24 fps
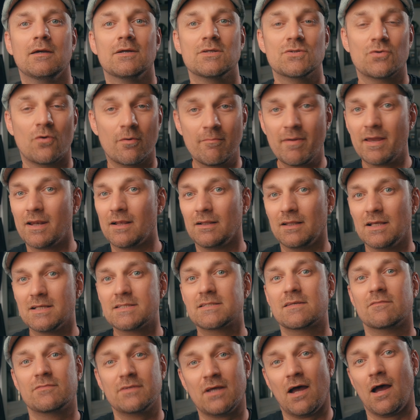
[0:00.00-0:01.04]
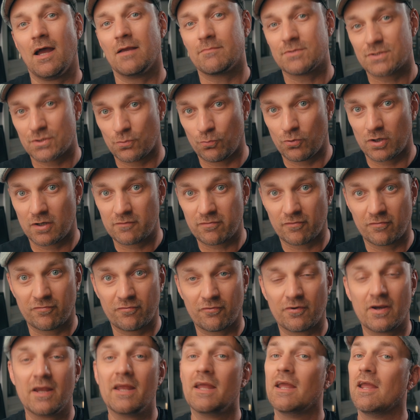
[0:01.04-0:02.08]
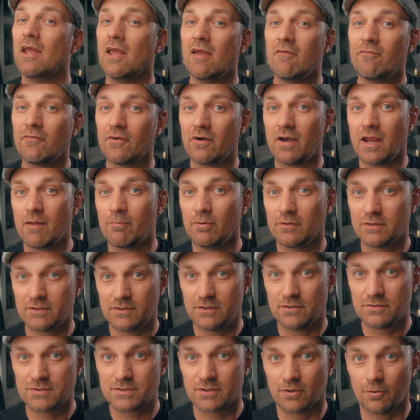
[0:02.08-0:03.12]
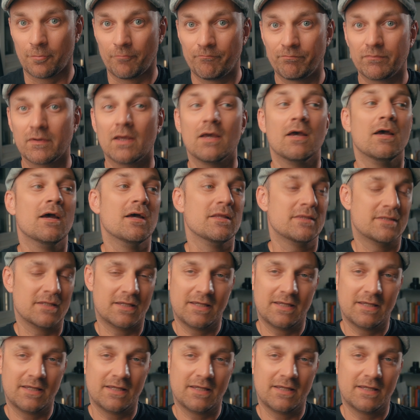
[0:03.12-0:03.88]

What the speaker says: So I made a list of times to work for free if you're able to do so, to